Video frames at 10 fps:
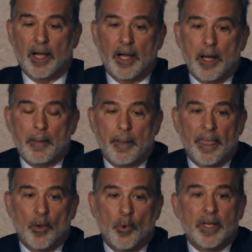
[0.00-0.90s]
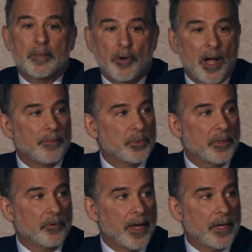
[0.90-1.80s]
One of the problems
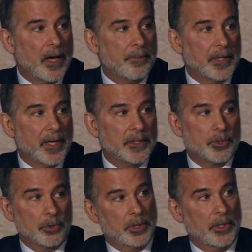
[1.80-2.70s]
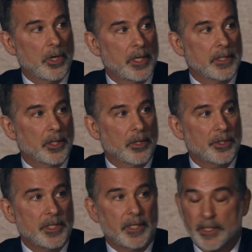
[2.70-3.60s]
we ran up against early on in
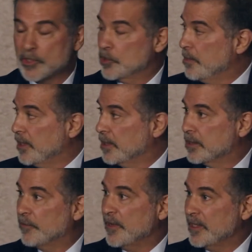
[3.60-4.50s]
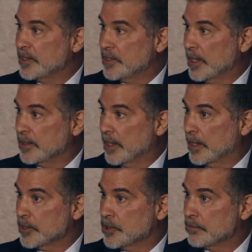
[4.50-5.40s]
negotiating this was many of the defendants said to
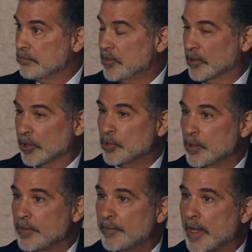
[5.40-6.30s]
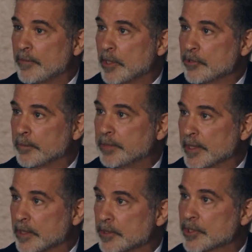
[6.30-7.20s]
us, there are 2,500
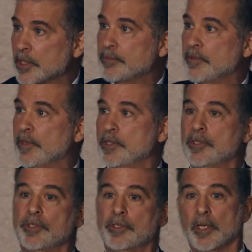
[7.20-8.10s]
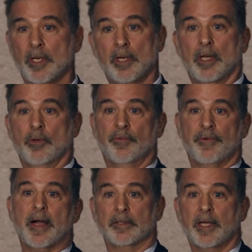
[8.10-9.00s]
political subdivisions who
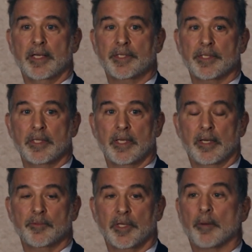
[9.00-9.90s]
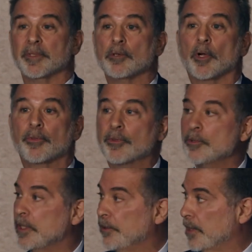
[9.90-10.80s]
file cases in the MDL, but there are
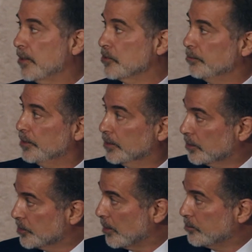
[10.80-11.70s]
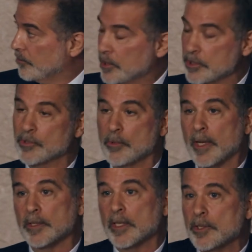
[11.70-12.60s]
30,000 political subdivisions
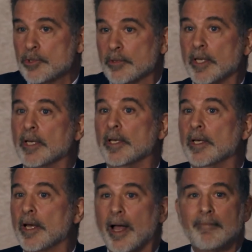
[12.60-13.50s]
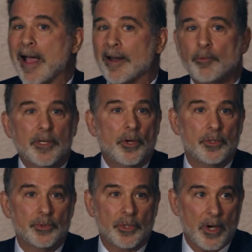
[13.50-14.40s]
throughout the country. How do we know
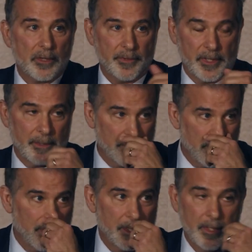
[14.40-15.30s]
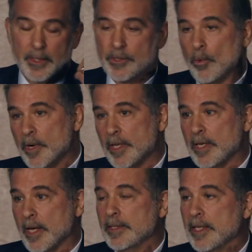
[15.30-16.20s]
you talk for them? So one of
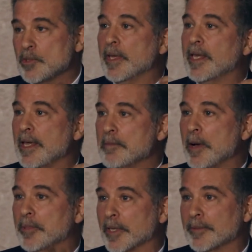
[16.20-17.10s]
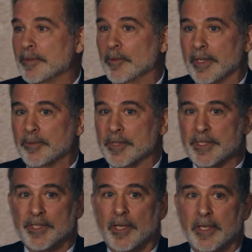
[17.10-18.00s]
the ideas we came up with was
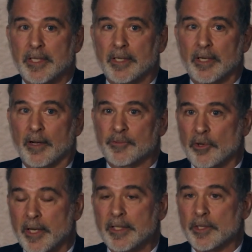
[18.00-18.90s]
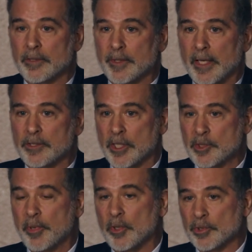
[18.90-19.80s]
this idea of trying to get
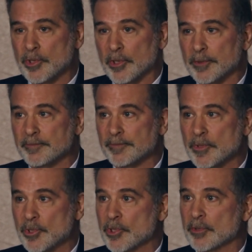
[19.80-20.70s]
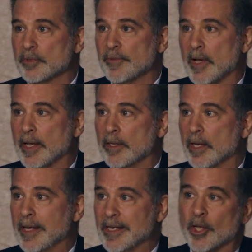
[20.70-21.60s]
Judge Polster to certify
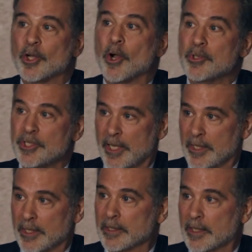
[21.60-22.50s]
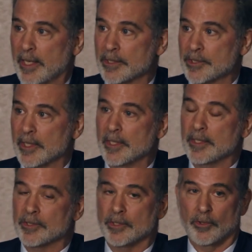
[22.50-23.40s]
a negotiating class.
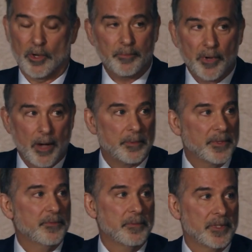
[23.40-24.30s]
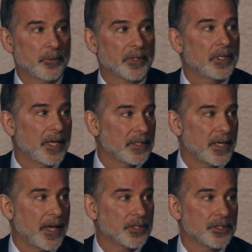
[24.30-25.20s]
So you're all probably familiar with class
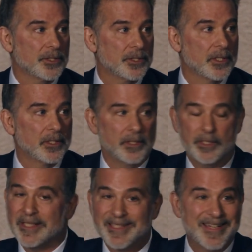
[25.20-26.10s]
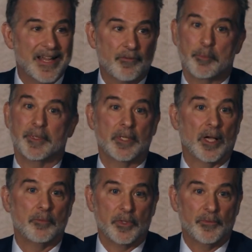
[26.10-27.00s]
actions. This has never been
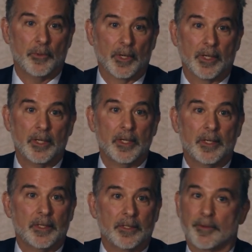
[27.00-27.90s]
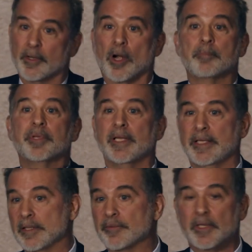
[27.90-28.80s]
done before. You know, there are
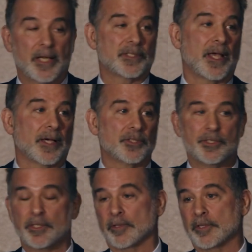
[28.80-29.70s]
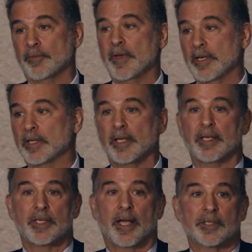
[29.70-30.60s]
plaintiff class actions, there are defendant
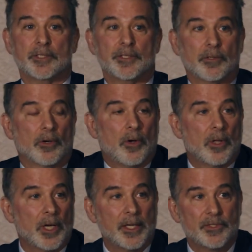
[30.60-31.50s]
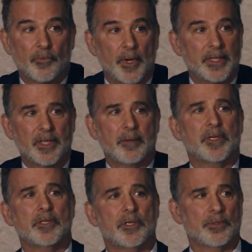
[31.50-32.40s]
class actions, there are all kinds of ways they've
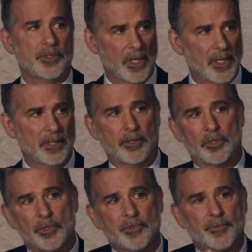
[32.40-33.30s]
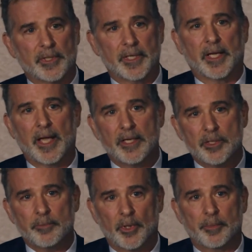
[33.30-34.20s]
been used. They're used for
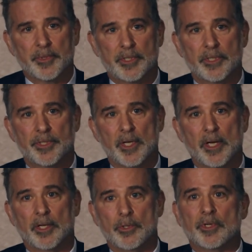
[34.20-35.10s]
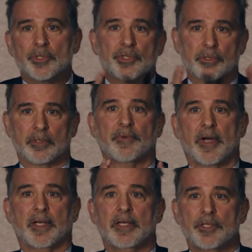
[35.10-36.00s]
litigation purposes. You can
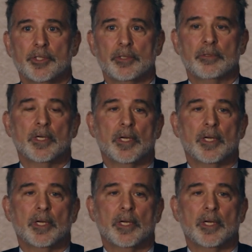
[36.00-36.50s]
certify an issue.